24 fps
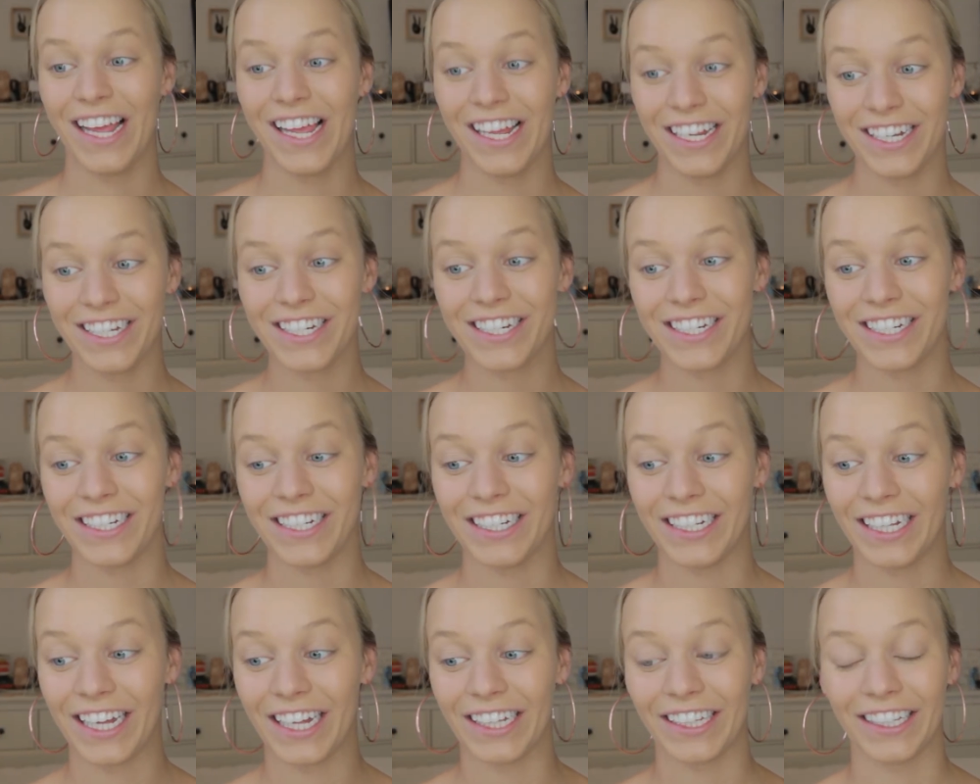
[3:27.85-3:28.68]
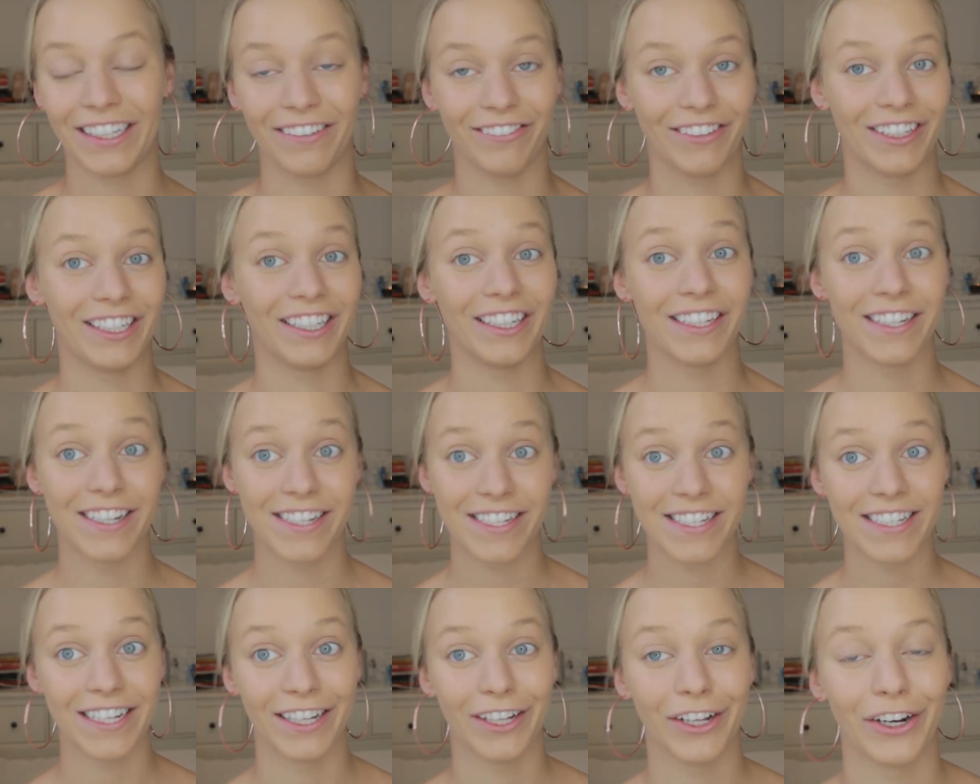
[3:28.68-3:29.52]
HD Lifting
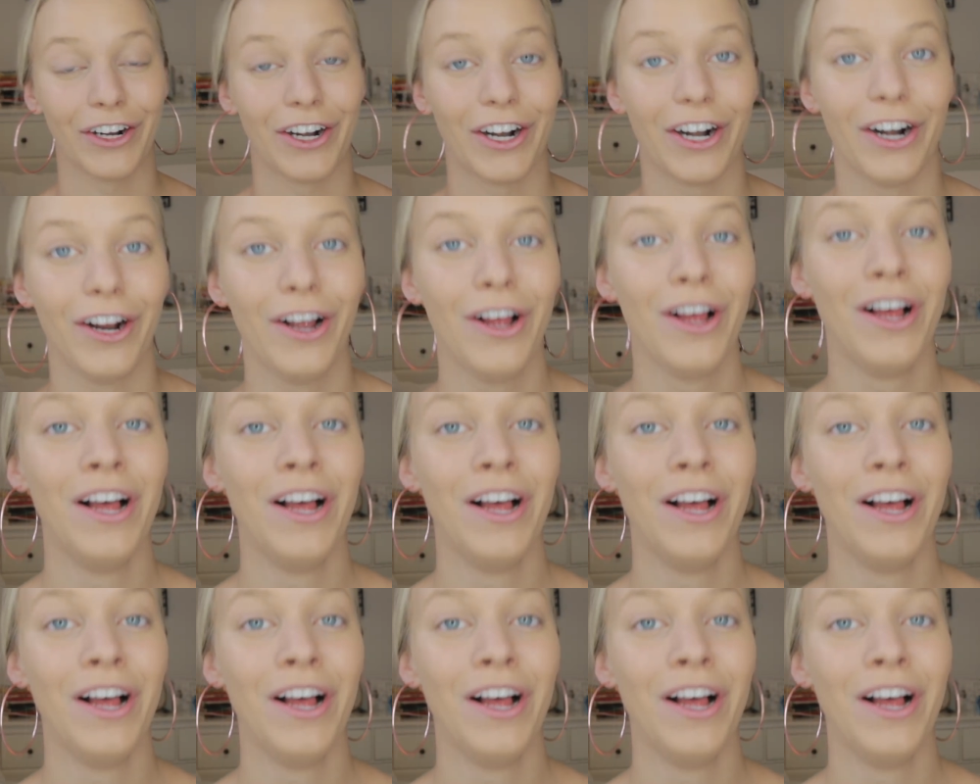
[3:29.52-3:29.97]
Concealer.